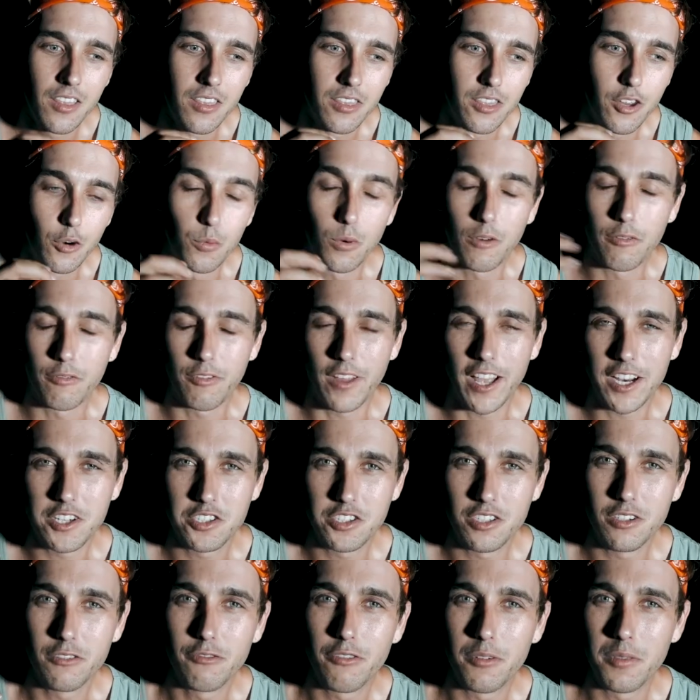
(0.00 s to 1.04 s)
the
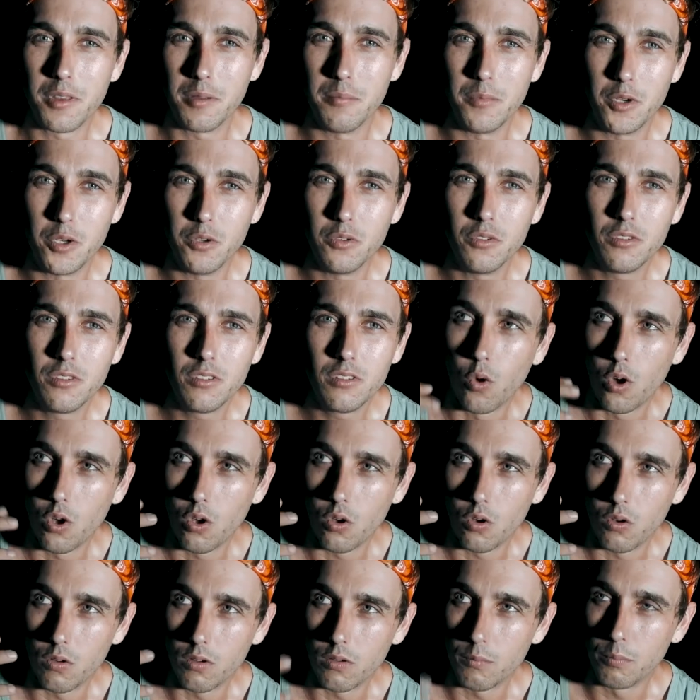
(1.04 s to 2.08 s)
reflection from the moon
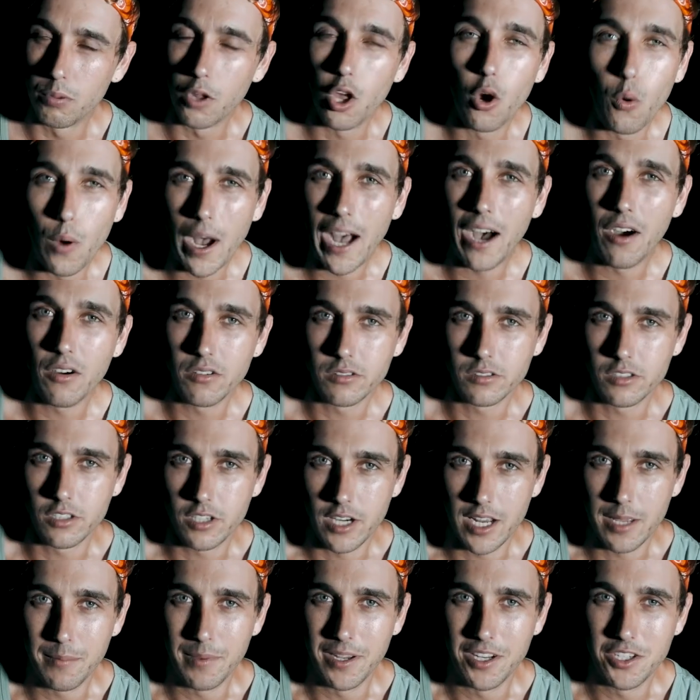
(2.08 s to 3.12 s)
will blow out
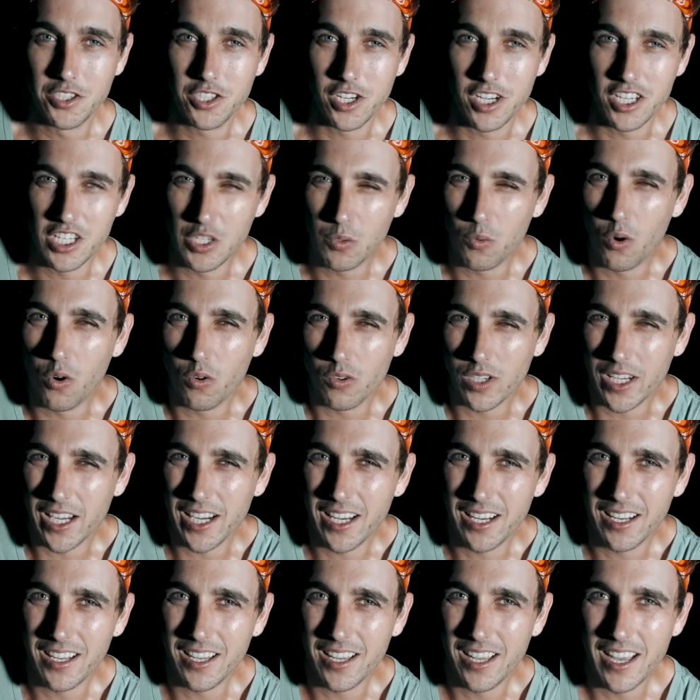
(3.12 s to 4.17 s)
your image and you won't
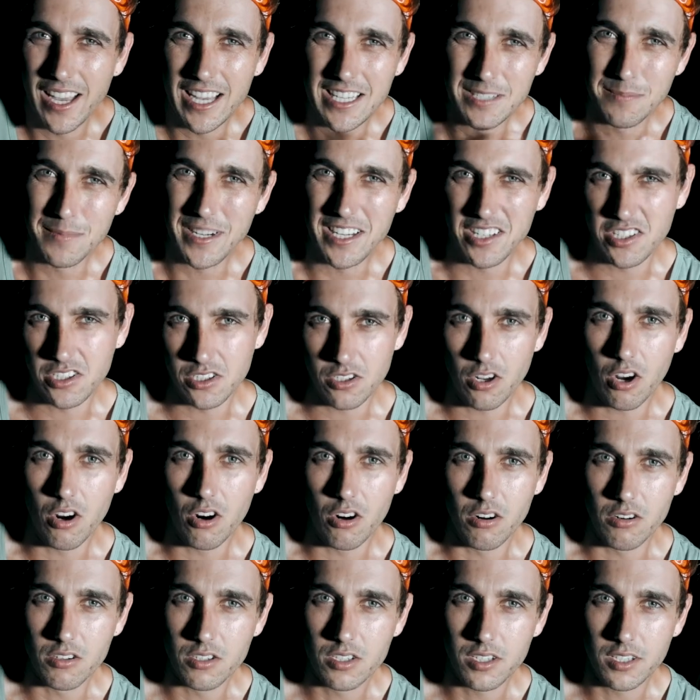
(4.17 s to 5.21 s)
get as many
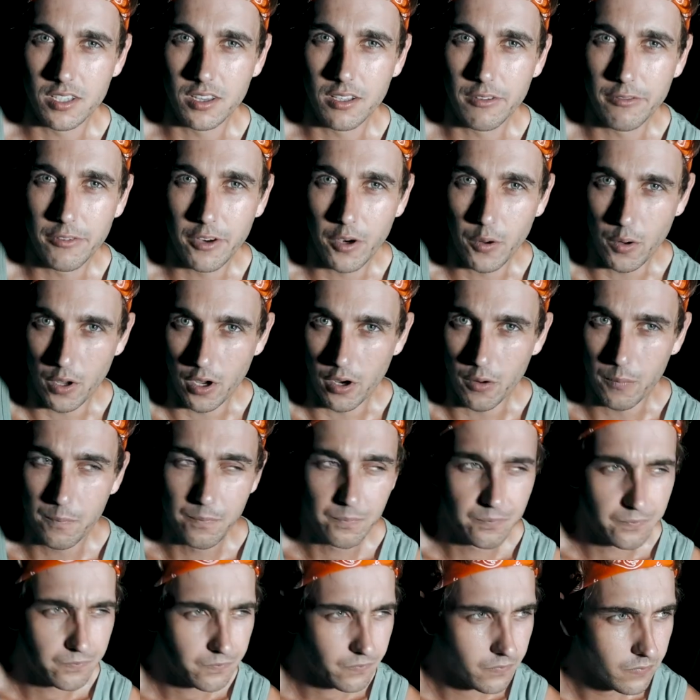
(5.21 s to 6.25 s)
stars in the photo.
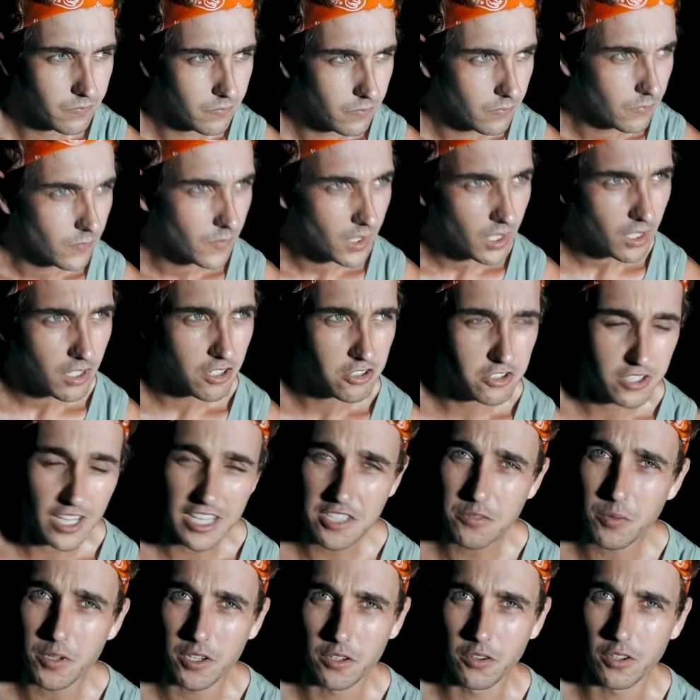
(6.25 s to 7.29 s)
So
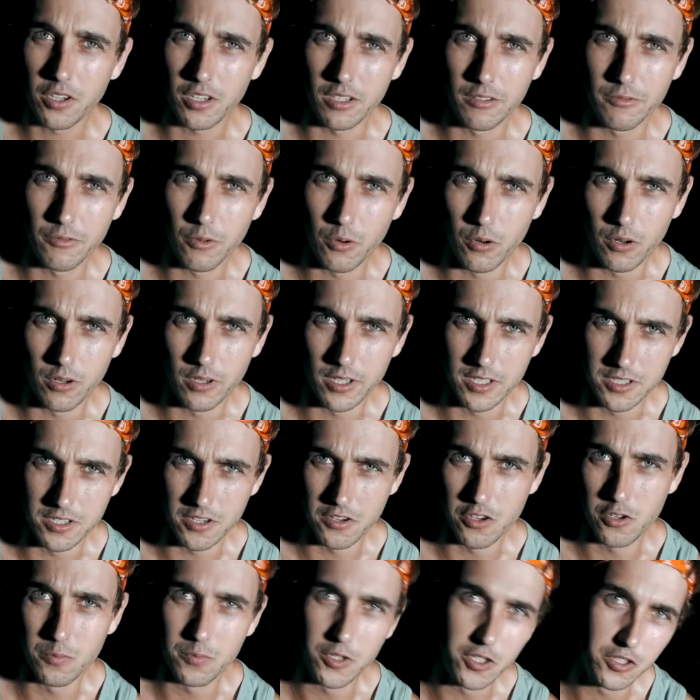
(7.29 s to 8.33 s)
that's what you're looking for is a
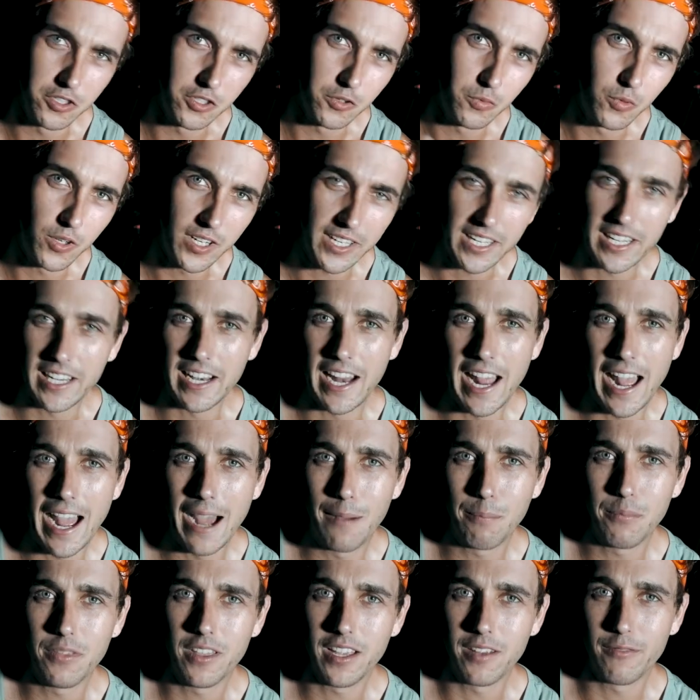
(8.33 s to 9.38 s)
new moon. You want to get an
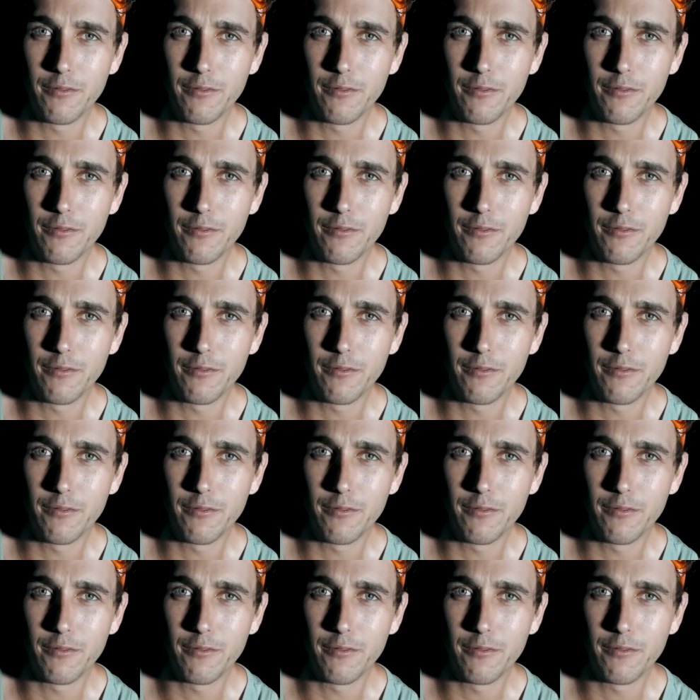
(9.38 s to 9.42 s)
app that